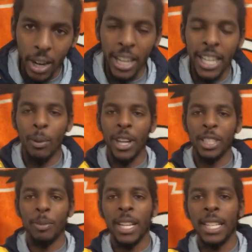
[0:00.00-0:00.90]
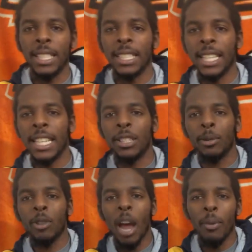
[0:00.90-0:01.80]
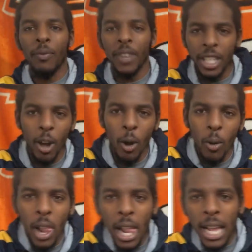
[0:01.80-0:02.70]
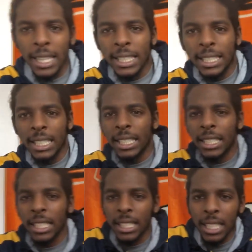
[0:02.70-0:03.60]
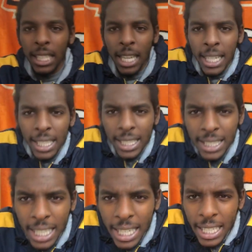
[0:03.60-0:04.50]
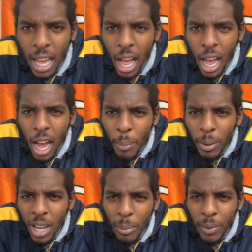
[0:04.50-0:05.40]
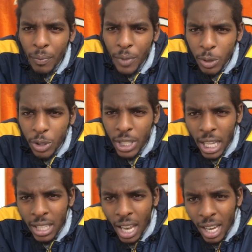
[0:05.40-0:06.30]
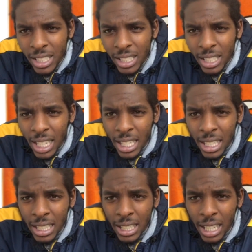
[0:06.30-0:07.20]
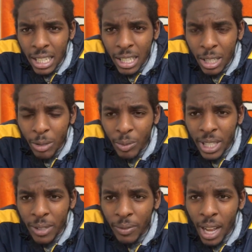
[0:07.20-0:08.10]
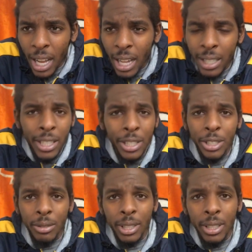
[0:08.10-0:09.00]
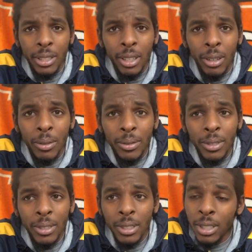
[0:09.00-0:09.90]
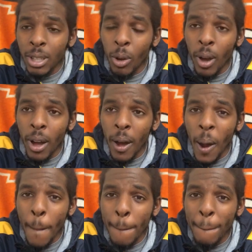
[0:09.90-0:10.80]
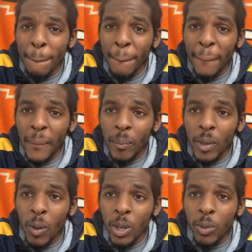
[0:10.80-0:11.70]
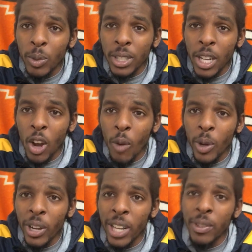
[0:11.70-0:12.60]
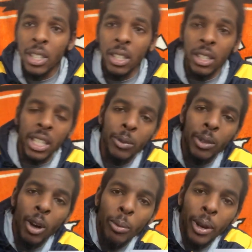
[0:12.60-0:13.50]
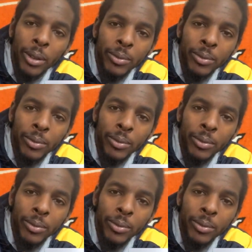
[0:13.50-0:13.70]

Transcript: Anyways, man, this is a subscriber video. This is the 10 upcoming future technologies that could redefine history, you know? So I wonder what they are. We're going to give it a look. Here we go, man.